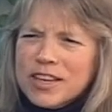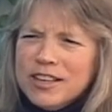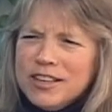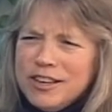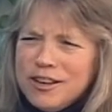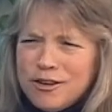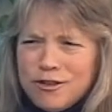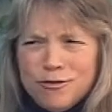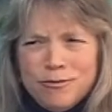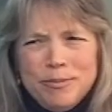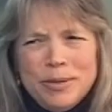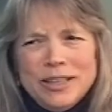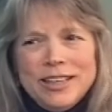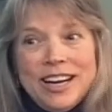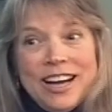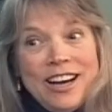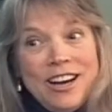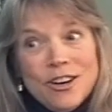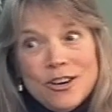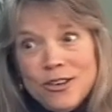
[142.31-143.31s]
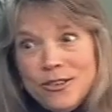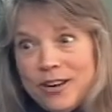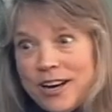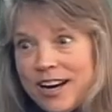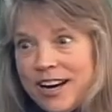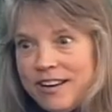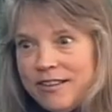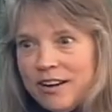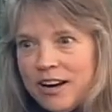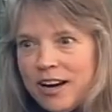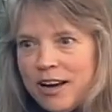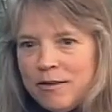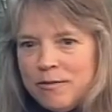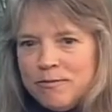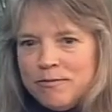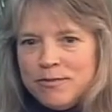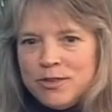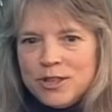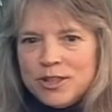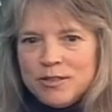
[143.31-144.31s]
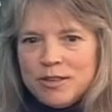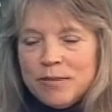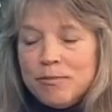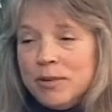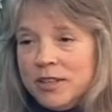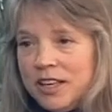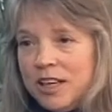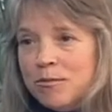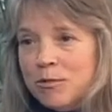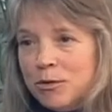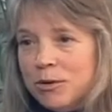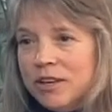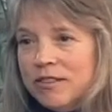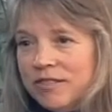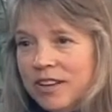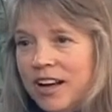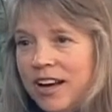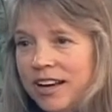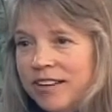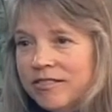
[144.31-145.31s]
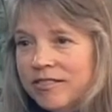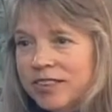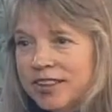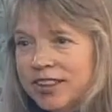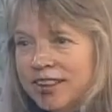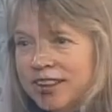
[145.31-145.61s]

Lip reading: No, but now it became a way of life.